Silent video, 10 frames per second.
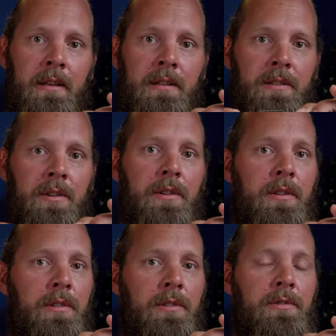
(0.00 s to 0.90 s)
so you
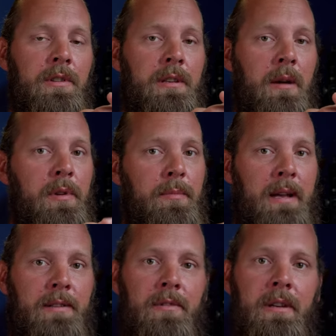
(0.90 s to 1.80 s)
can use the dummy
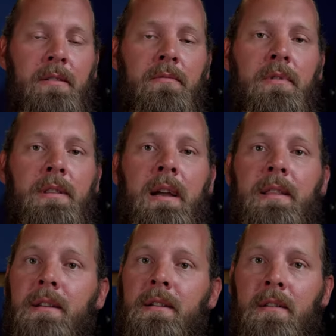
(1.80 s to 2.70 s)
battery with
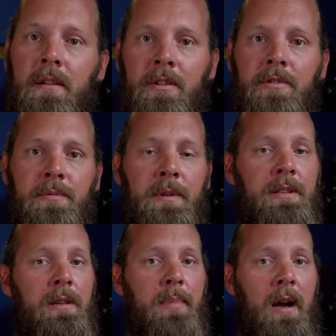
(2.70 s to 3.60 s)
either a
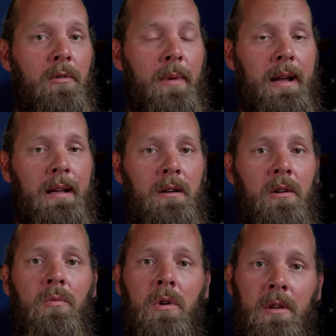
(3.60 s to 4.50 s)
USB-C power bank
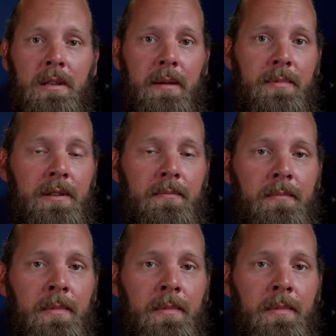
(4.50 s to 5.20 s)
or wall adapter.